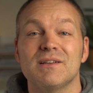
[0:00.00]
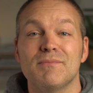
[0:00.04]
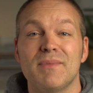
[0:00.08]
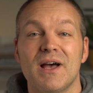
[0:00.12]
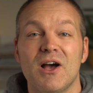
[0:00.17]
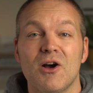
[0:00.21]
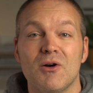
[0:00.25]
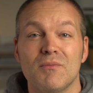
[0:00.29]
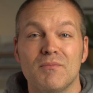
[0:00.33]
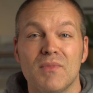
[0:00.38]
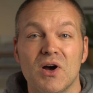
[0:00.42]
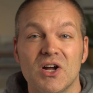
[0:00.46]

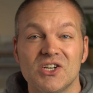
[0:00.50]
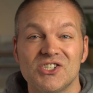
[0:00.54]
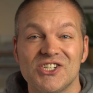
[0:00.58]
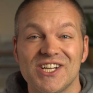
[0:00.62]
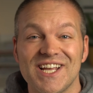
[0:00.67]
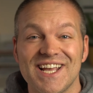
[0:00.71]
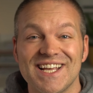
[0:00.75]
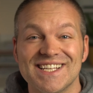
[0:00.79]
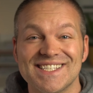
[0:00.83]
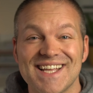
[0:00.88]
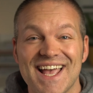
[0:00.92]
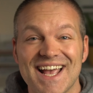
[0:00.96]
about much
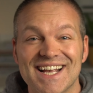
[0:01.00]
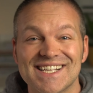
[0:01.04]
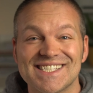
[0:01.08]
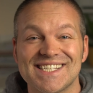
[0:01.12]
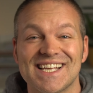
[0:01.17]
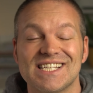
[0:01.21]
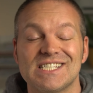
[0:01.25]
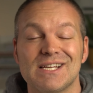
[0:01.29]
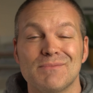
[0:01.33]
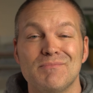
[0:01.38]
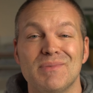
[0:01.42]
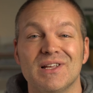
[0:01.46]
is
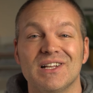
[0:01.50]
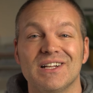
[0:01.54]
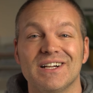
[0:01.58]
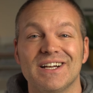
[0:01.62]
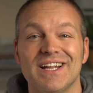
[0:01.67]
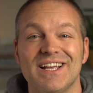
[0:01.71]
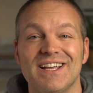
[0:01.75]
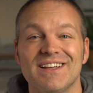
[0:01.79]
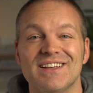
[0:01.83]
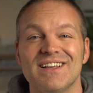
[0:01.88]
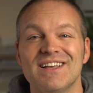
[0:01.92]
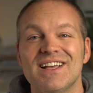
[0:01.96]

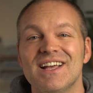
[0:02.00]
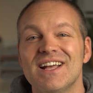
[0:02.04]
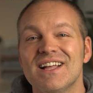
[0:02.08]
accessibility.